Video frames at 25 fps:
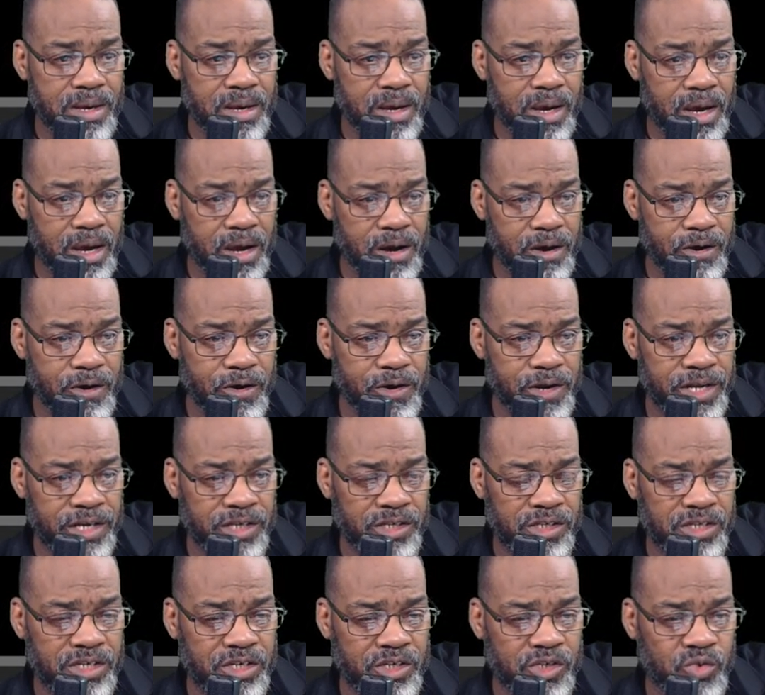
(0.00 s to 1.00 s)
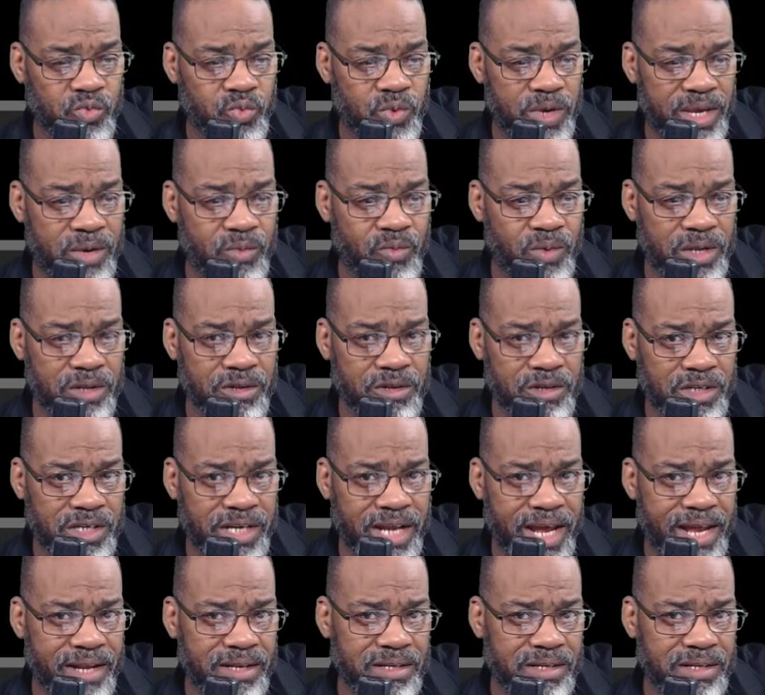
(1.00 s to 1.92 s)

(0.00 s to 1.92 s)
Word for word: Uh, earnings this week, we looked at